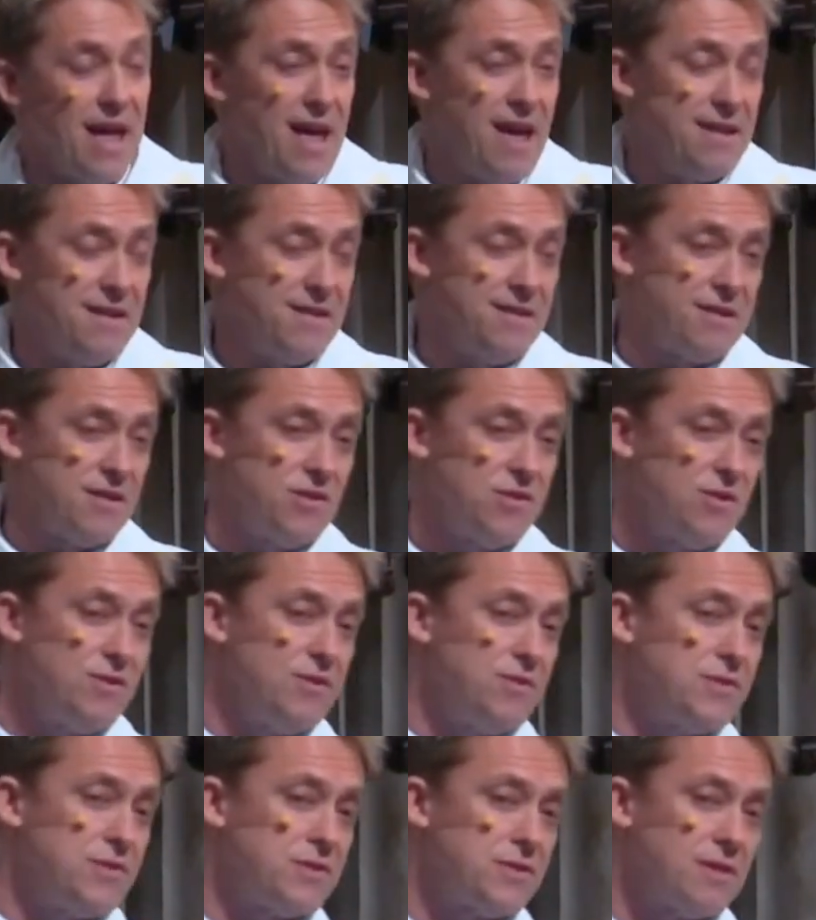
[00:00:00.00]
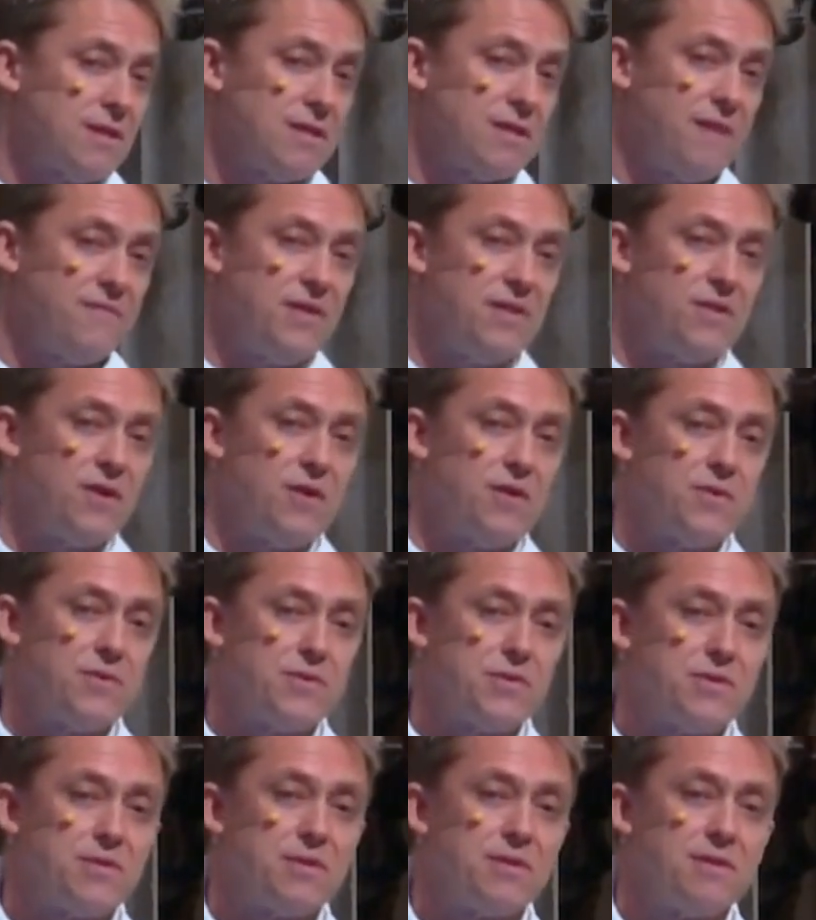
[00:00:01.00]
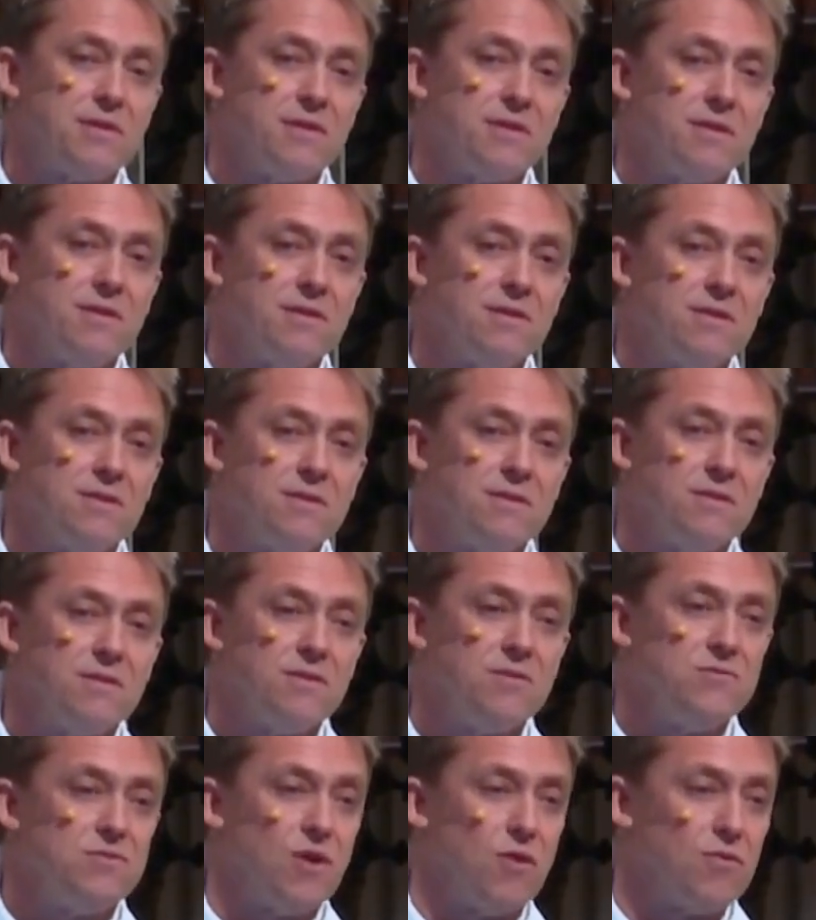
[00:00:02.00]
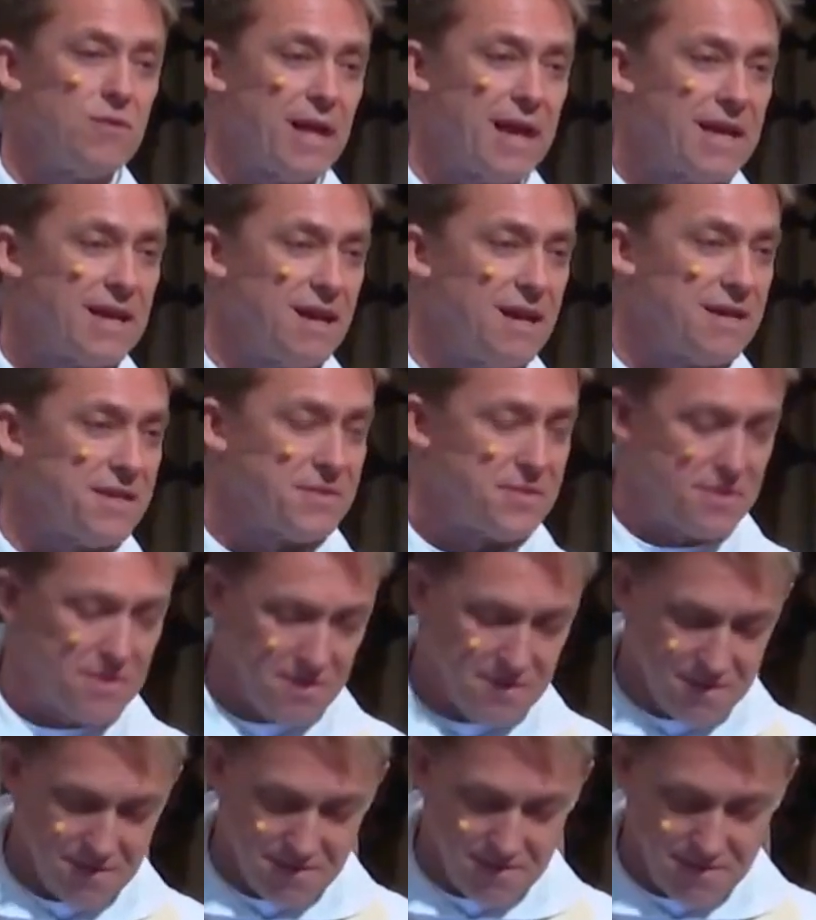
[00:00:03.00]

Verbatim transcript: And it includes loving those who don't like us,